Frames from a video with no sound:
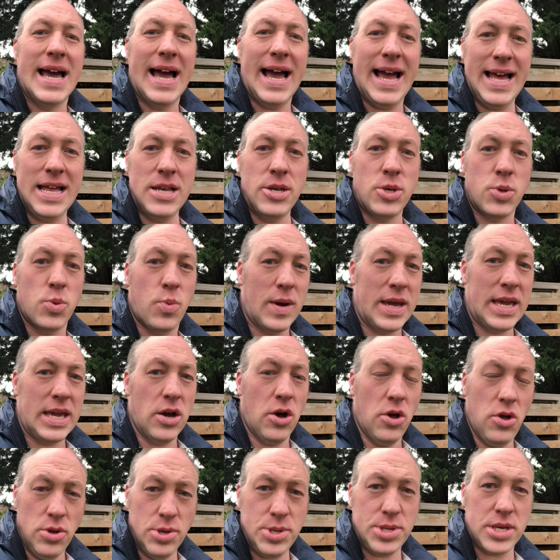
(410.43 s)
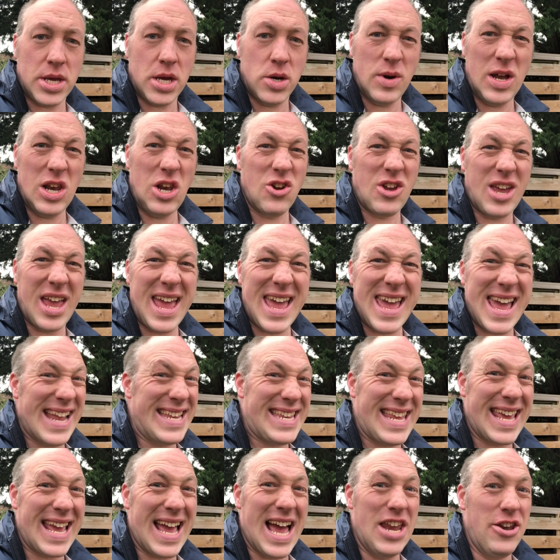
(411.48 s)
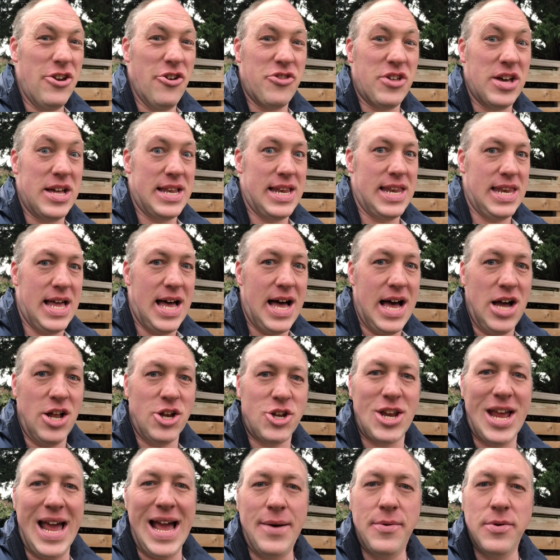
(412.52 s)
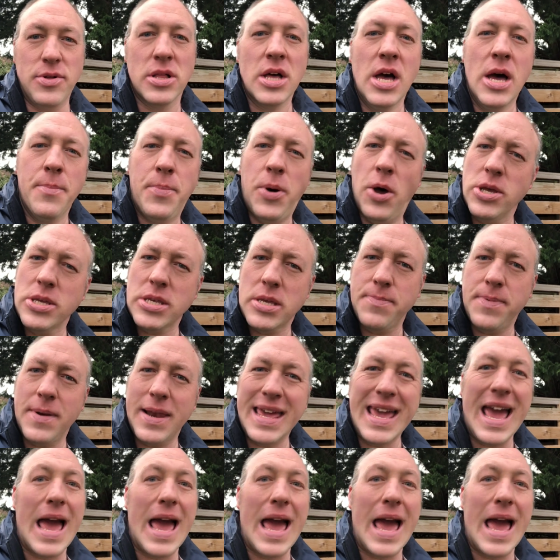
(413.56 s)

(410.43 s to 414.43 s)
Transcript: and we also are looking at getting another large owl, possibly